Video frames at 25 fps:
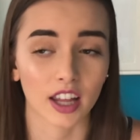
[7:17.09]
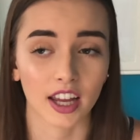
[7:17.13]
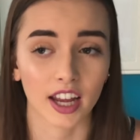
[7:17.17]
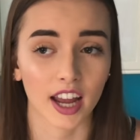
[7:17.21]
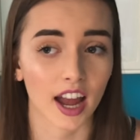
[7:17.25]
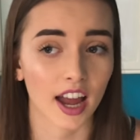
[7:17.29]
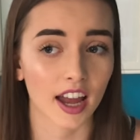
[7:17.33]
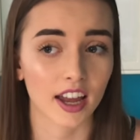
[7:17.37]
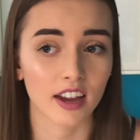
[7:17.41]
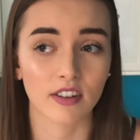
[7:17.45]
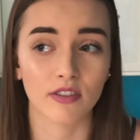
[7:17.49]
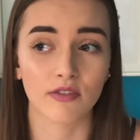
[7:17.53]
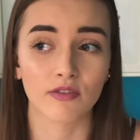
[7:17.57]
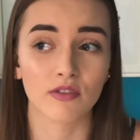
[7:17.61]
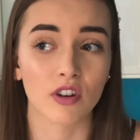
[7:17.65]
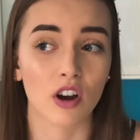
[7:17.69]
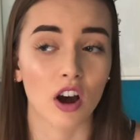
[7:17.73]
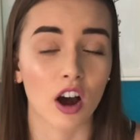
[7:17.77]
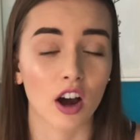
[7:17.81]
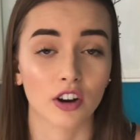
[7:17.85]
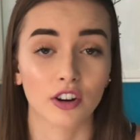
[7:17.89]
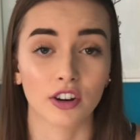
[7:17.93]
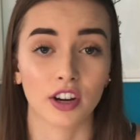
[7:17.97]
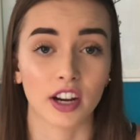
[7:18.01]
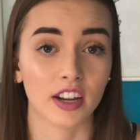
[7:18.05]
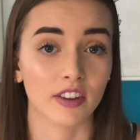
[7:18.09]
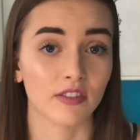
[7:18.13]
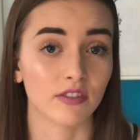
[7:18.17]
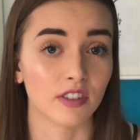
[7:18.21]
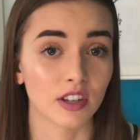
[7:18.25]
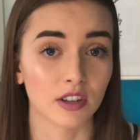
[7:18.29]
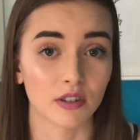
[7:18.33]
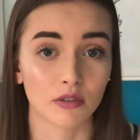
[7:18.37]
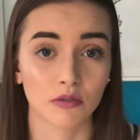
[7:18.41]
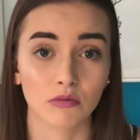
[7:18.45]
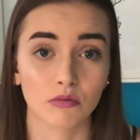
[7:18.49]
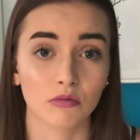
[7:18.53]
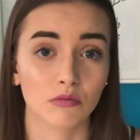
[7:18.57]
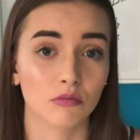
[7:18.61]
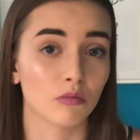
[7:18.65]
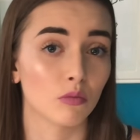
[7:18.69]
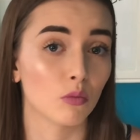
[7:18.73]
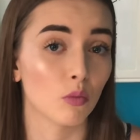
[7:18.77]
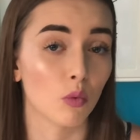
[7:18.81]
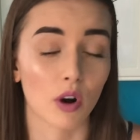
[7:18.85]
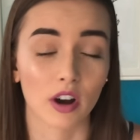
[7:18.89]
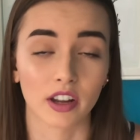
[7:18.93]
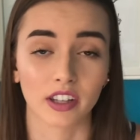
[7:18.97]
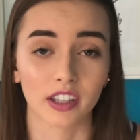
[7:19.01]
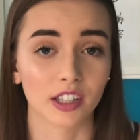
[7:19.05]
Like, I have not craved it
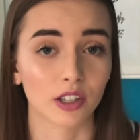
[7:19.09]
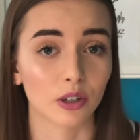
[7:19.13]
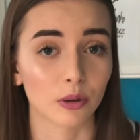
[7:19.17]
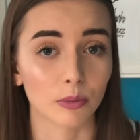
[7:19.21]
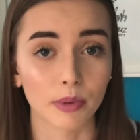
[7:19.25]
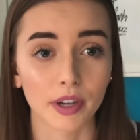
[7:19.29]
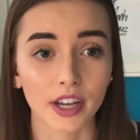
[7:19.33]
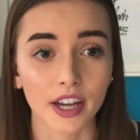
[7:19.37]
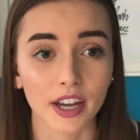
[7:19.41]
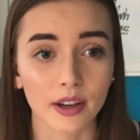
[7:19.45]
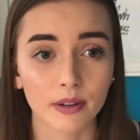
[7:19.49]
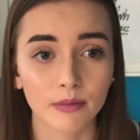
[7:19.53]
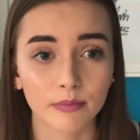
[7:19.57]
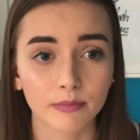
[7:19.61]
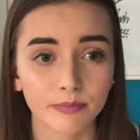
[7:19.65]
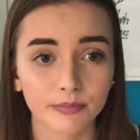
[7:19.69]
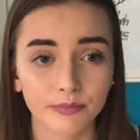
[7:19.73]
one little bit.